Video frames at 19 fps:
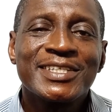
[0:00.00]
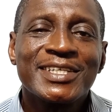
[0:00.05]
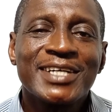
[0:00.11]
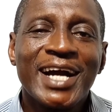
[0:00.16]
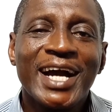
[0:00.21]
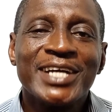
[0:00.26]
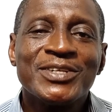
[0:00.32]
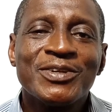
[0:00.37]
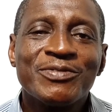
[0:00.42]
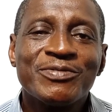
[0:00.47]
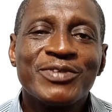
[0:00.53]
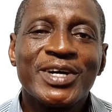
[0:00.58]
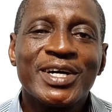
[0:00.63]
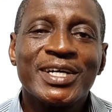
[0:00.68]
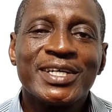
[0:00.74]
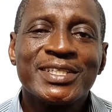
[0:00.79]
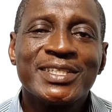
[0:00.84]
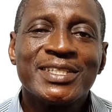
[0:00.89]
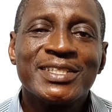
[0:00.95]
kind of
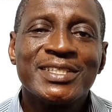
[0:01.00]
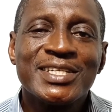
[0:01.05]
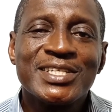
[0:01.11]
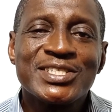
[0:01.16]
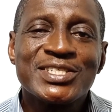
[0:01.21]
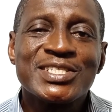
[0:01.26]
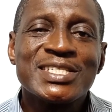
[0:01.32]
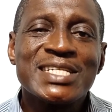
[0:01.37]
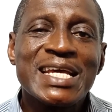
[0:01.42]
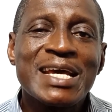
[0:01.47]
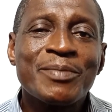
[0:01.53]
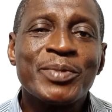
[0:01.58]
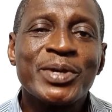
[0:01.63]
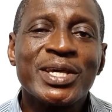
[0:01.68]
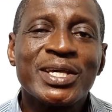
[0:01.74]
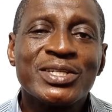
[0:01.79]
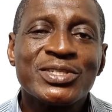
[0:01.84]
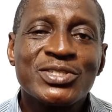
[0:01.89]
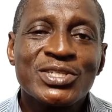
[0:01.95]
uh, disturb
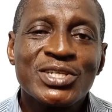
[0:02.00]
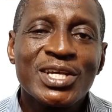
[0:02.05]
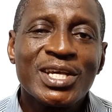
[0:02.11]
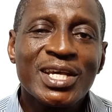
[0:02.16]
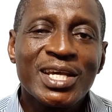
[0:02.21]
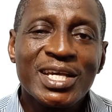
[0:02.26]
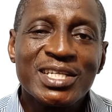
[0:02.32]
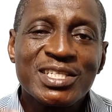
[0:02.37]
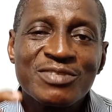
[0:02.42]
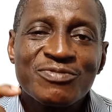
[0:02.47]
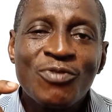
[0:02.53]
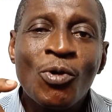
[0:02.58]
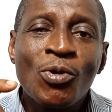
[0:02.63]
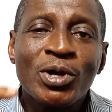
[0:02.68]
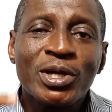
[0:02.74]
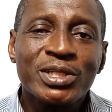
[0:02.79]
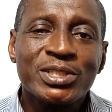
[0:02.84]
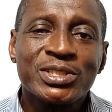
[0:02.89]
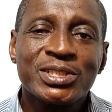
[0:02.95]
his his
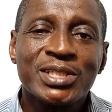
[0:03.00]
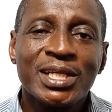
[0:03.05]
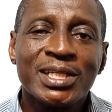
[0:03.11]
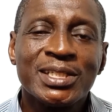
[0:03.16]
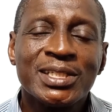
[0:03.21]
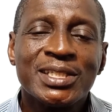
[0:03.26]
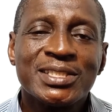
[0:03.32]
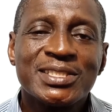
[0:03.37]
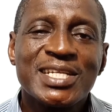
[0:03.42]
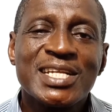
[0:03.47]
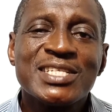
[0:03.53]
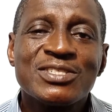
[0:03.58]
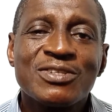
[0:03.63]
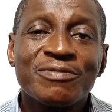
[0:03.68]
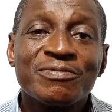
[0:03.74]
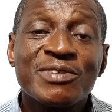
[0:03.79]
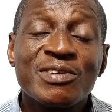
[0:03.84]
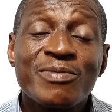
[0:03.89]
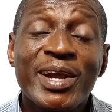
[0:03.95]
focus and sense
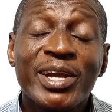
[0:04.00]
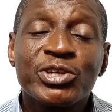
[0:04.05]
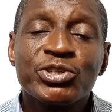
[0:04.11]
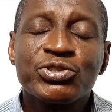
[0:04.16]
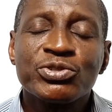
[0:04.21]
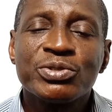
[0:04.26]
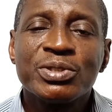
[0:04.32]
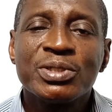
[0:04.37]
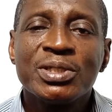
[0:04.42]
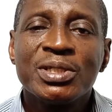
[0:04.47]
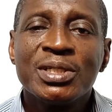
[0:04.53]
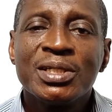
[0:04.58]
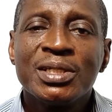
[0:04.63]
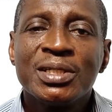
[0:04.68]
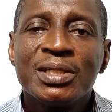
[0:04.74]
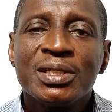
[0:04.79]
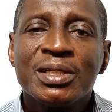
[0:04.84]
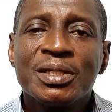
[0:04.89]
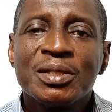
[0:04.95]
of direction.
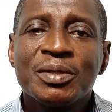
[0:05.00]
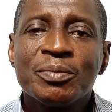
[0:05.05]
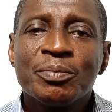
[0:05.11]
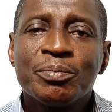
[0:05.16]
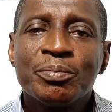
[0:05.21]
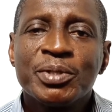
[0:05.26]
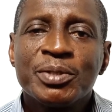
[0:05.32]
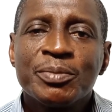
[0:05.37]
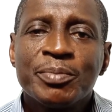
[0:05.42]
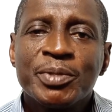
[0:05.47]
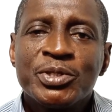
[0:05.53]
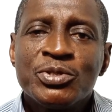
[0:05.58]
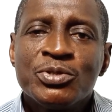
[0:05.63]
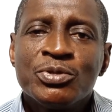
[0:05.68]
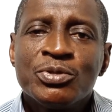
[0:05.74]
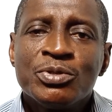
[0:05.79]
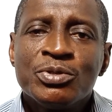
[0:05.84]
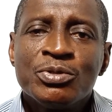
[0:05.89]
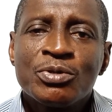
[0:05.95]
But but
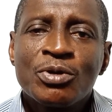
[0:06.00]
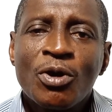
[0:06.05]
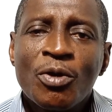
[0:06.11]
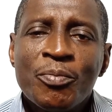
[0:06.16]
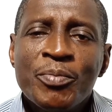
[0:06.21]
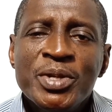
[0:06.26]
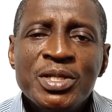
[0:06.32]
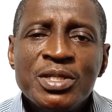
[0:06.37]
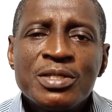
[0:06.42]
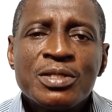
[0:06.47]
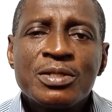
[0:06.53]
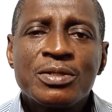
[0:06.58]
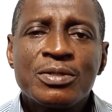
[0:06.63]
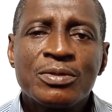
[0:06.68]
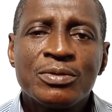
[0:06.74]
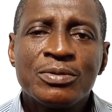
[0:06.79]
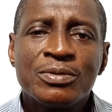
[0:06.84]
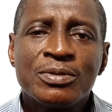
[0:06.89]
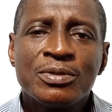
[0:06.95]
you you commit
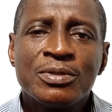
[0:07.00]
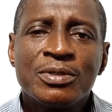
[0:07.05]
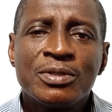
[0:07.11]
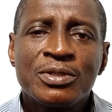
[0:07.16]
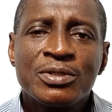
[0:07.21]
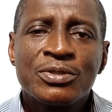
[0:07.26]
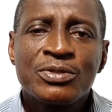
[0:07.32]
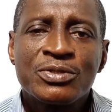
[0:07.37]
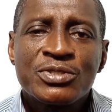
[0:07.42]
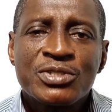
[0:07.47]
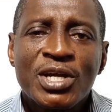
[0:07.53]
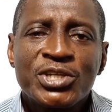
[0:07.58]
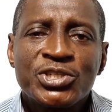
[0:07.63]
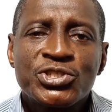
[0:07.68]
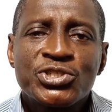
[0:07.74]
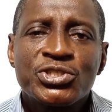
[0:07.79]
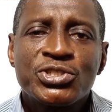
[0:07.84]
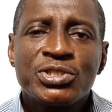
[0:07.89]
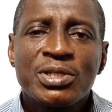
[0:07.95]
to to
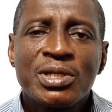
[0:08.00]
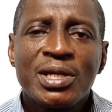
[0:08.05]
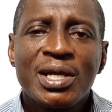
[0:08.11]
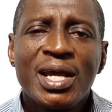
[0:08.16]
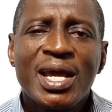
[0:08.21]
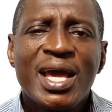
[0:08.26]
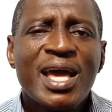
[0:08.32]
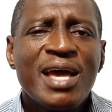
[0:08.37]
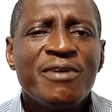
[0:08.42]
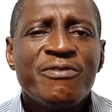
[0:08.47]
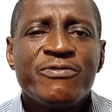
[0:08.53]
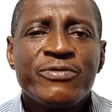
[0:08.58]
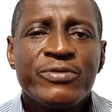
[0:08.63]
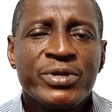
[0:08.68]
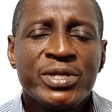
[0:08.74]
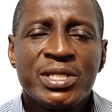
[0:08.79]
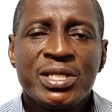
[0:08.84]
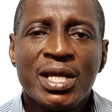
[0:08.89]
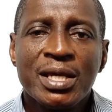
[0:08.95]
such
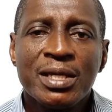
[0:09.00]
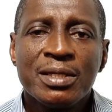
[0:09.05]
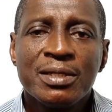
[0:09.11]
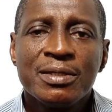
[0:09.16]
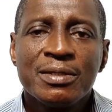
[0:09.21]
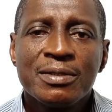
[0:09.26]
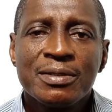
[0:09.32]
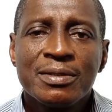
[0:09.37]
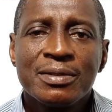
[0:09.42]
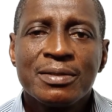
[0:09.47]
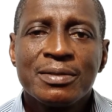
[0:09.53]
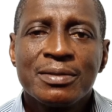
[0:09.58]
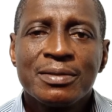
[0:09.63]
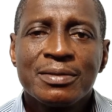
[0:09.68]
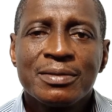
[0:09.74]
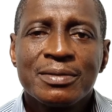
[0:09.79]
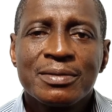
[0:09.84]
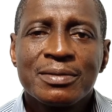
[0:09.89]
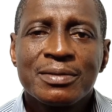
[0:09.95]
every day.
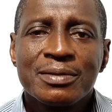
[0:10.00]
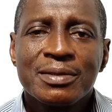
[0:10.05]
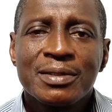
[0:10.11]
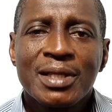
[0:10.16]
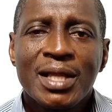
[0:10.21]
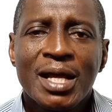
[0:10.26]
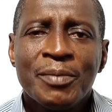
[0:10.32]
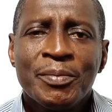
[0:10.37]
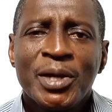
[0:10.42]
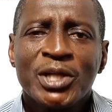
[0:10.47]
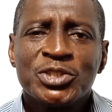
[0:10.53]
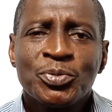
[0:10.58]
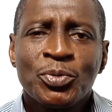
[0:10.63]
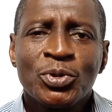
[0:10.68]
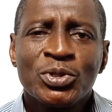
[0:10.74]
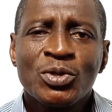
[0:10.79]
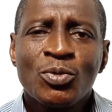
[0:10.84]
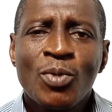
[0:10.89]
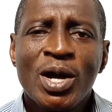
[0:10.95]
How much
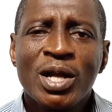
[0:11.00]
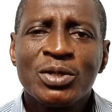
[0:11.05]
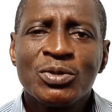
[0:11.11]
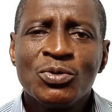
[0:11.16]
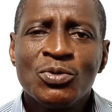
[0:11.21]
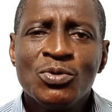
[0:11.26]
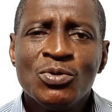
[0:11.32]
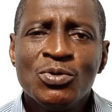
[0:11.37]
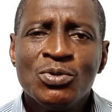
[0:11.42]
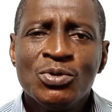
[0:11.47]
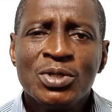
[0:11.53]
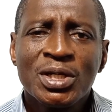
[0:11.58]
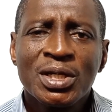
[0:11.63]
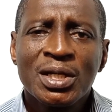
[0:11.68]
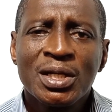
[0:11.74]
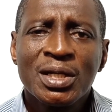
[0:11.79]
more the one who